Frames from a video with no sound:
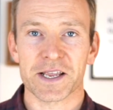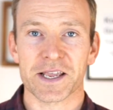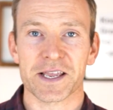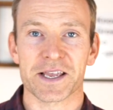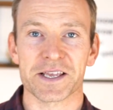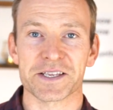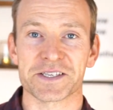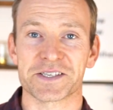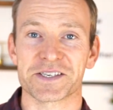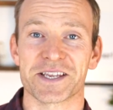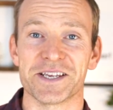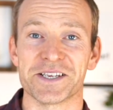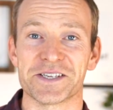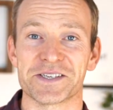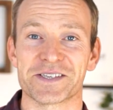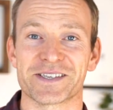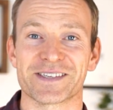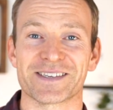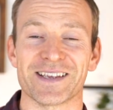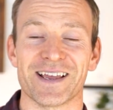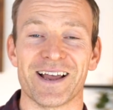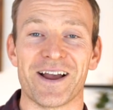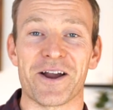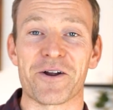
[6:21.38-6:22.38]

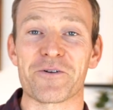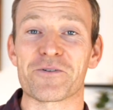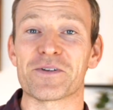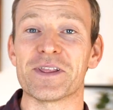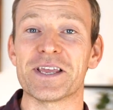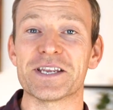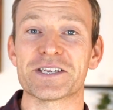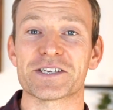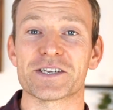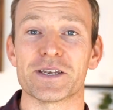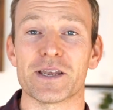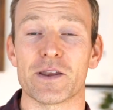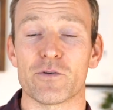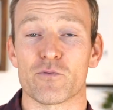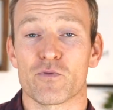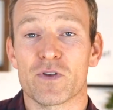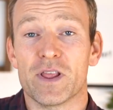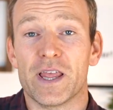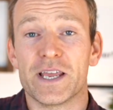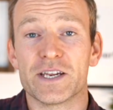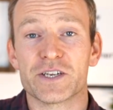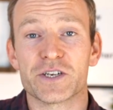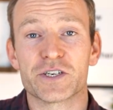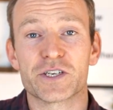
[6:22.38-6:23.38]
Because our
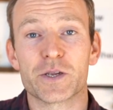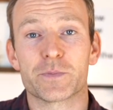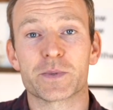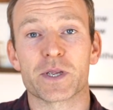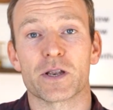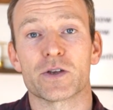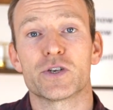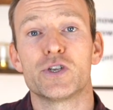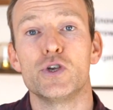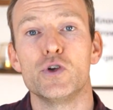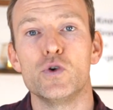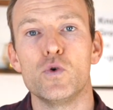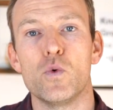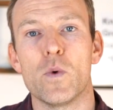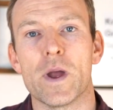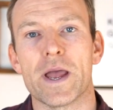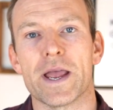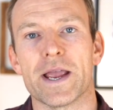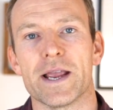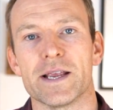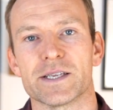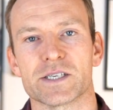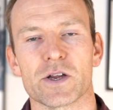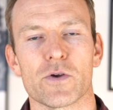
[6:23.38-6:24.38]
relationships are two
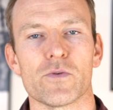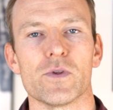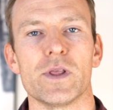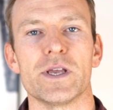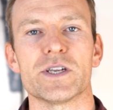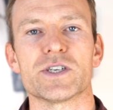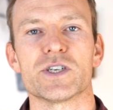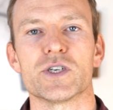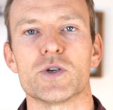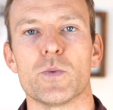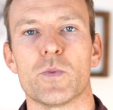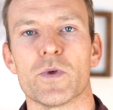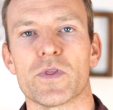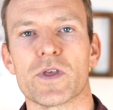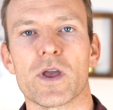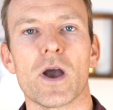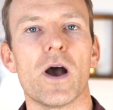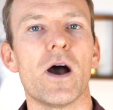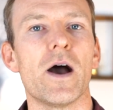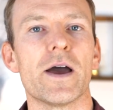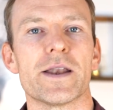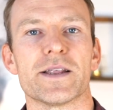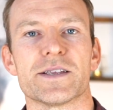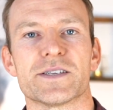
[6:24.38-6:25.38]
ways. Our relationship with
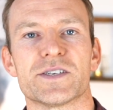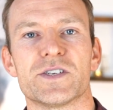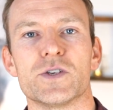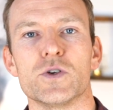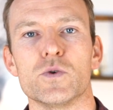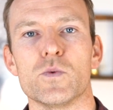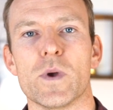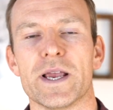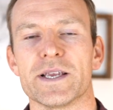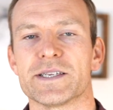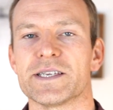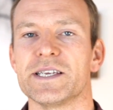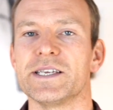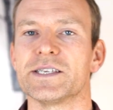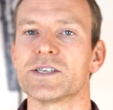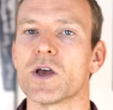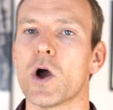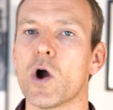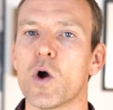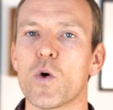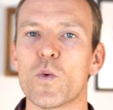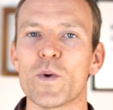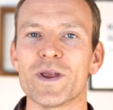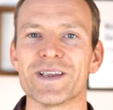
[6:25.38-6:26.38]
God is two ways. He's
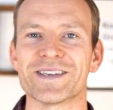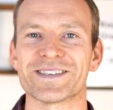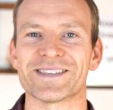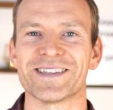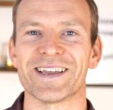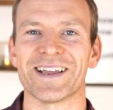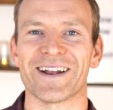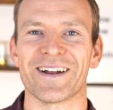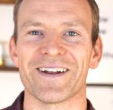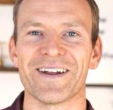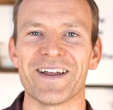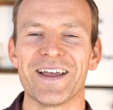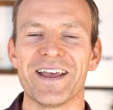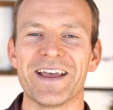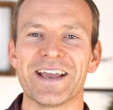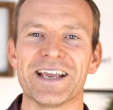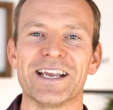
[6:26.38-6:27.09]
always there.